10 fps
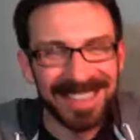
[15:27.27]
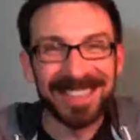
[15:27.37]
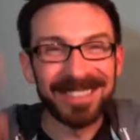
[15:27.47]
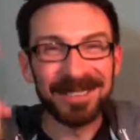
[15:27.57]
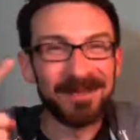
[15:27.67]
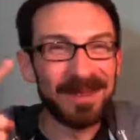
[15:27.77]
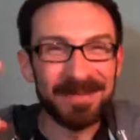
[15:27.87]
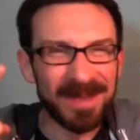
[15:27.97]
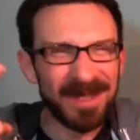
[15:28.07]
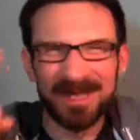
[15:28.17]
It's the
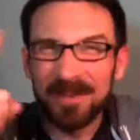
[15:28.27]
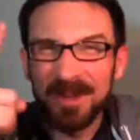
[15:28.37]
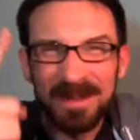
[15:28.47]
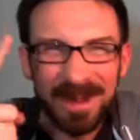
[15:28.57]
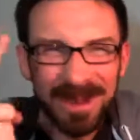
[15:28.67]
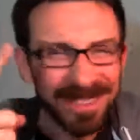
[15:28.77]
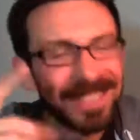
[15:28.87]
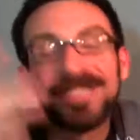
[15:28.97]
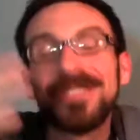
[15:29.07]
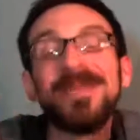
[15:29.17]
one. It's one person.
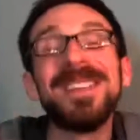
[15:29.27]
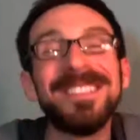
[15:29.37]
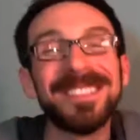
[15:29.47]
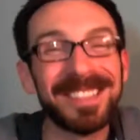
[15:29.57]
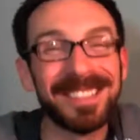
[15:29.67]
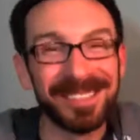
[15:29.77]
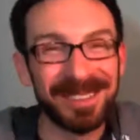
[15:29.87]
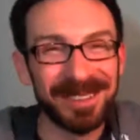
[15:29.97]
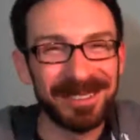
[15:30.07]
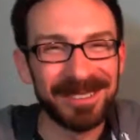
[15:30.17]
It's so easily to
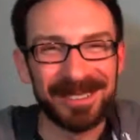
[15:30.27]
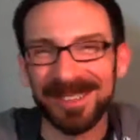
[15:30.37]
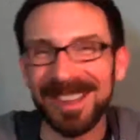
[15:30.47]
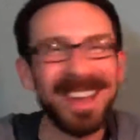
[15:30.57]
shout out to.